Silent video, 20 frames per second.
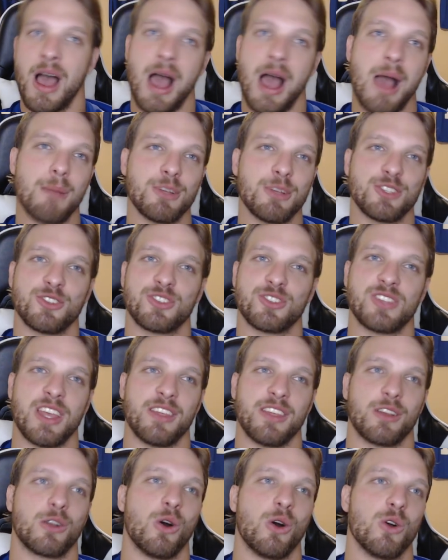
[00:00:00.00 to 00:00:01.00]
I'm going to just say
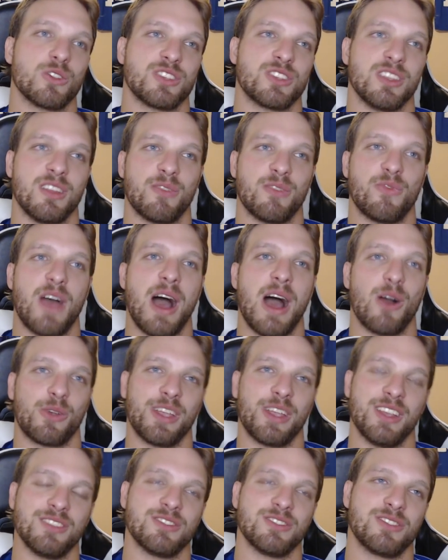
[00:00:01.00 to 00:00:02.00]
the Colts and the
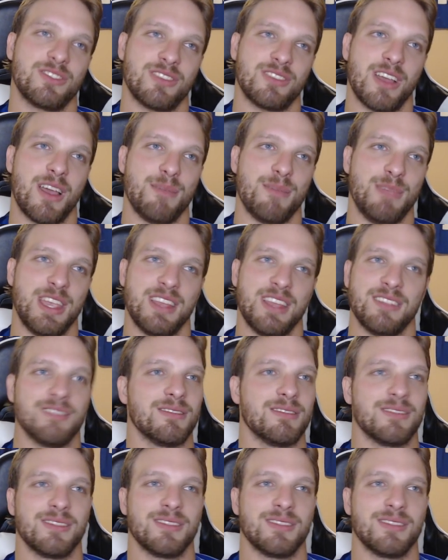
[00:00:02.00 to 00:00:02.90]
Falcons. I mean,